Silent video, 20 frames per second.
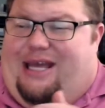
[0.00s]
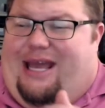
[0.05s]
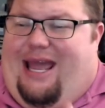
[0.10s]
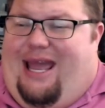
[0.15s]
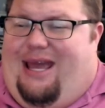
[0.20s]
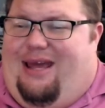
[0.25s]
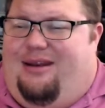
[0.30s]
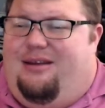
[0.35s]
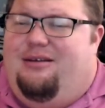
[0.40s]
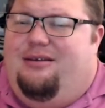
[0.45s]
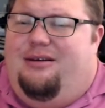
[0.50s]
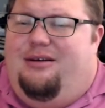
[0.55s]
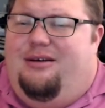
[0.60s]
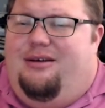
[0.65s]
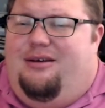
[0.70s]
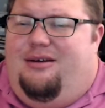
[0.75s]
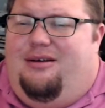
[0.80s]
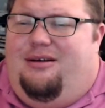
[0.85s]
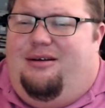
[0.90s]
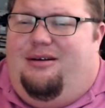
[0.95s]
head
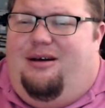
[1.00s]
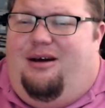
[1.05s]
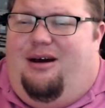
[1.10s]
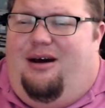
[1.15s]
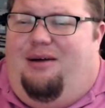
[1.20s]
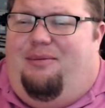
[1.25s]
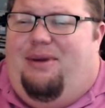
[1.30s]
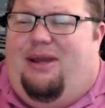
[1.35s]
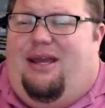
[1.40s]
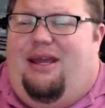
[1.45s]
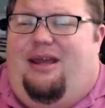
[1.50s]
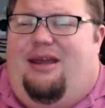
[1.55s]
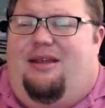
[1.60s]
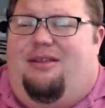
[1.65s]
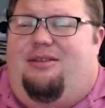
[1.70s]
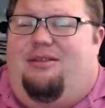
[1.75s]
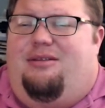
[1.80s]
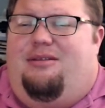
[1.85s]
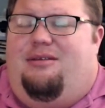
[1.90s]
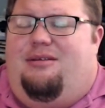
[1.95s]

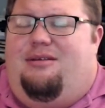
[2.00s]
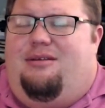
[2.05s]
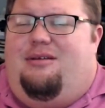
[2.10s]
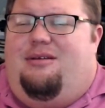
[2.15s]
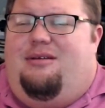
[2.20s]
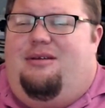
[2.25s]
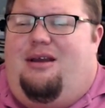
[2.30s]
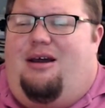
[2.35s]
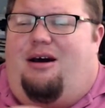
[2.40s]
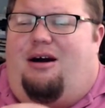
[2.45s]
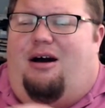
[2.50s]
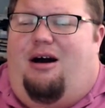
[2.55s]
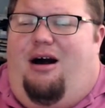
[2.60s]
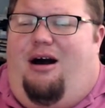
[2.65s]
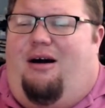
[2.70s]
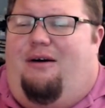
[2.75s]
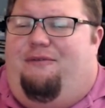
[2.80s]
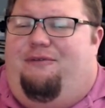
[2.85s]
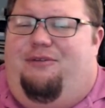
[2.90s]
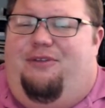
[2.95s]

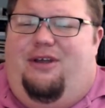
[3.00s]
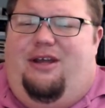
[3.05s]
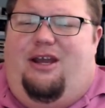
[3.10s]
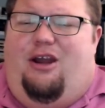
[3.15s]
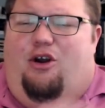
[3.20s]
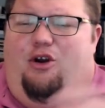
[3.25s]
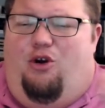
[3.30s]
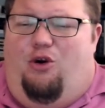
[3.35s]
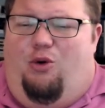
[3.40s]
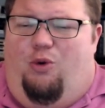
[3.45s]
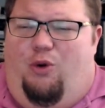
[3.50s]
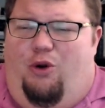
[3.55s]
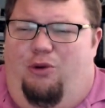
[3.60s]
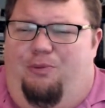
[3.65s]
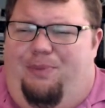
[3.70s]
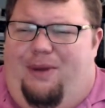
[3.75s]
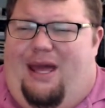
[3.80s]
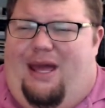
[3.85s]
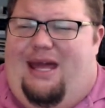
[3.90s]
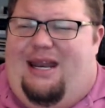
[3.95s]
of the
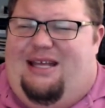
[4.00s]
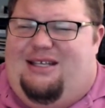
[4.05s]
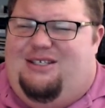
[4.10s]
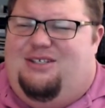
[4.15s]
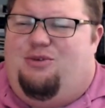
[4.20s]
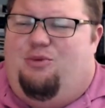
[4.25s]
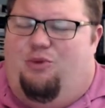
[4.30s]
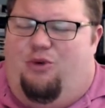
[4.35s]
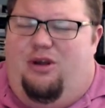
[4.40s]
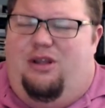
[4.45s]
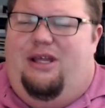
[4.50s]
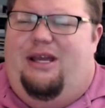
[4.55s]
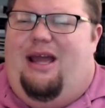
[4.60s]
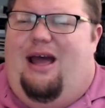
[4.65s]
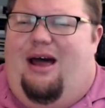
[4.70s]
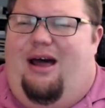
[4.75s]
group, and it's really